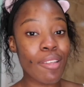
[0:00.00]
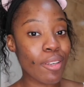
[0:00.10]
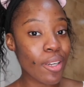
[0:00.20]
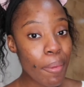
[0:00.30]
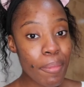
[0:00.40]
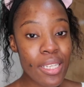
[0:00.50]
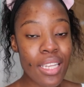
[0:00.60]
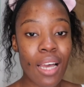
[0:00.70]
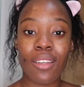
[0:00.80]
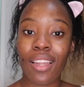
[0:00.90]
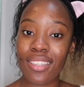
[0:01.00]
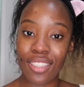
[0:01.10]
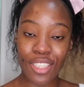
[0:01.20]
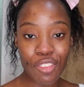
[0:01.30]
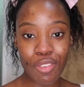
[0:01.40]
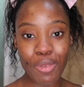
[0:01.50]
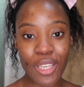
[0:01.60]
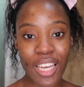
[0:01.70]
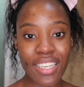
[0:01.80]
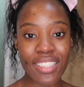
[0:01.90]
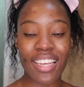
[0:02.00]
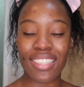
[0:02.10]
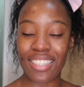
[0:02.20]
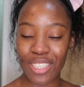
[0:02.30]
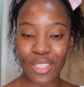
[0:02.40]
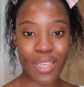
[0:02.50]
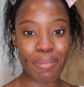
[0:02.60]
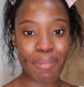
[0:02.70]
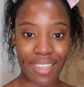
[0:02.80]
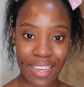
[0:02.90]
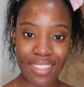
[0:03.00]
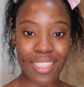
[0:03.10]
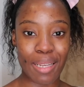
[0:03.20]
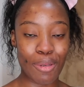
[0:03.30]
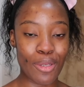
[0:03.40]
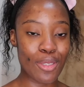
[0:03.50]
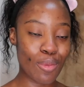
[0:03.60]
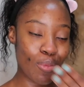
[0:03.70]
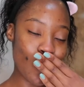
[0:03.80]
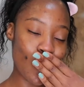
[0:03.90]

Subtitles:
Leave a comment. I'd like to hear from you guys and see you in my next upload.